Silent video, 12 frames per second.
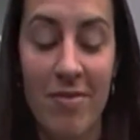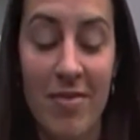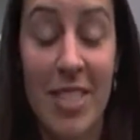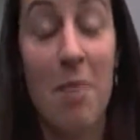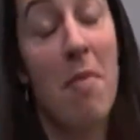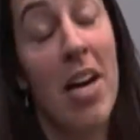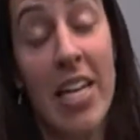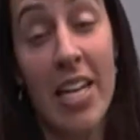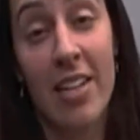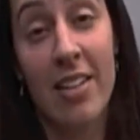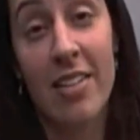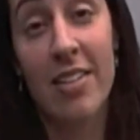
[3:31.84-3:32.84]
some
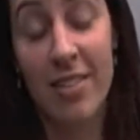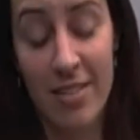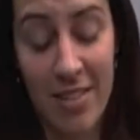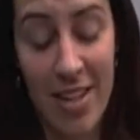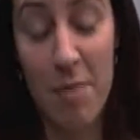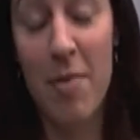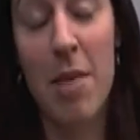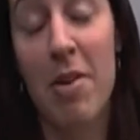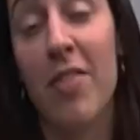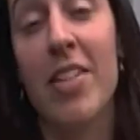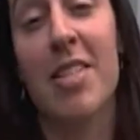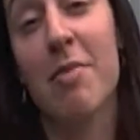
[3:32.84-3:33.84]
money, and maybe
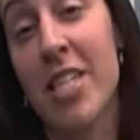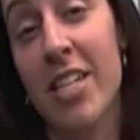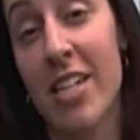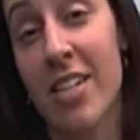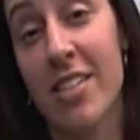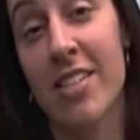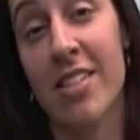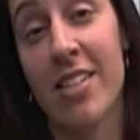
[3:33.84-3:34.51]
even some tears